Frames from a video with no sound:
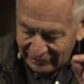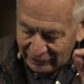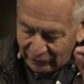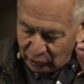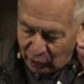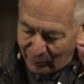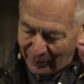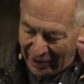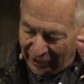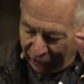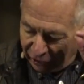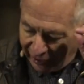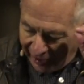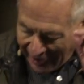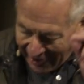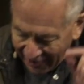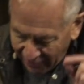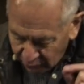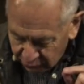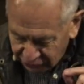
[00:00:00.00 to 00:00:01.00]
No matter
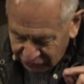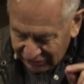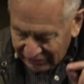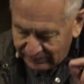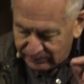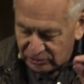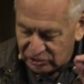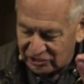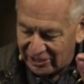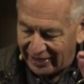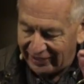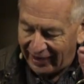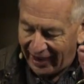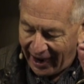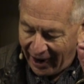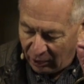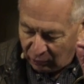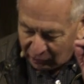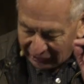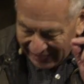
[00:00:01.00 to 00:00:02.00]
how deep set,
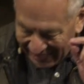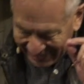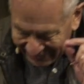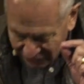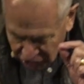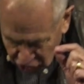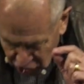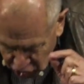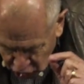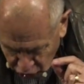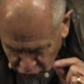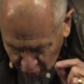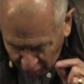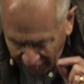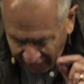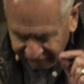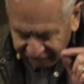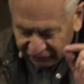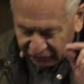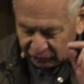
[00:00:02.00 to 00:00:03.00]
how
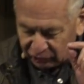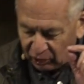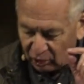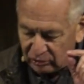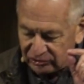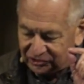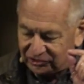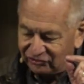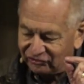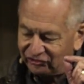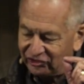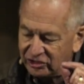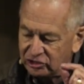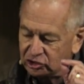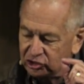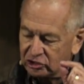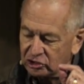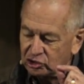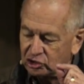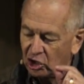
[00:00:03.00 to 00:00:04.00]
catastrophic those
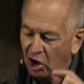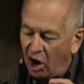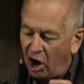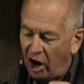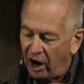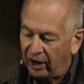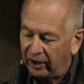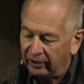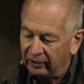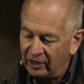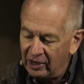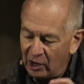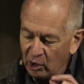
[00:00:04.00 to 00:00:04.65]
divisions are,